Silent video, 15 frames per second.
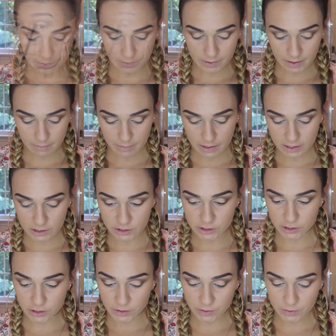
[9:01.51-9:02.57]
what I'm going to
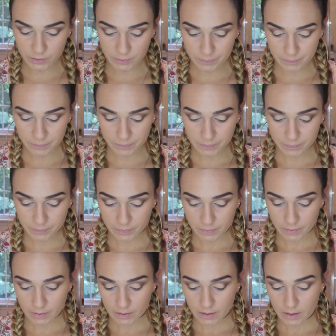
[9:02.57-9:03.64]
do,
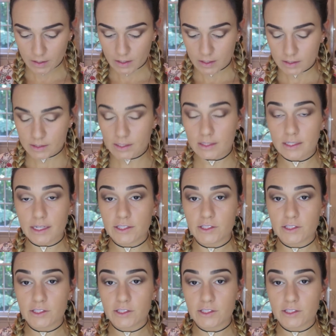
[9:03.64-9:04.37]
since I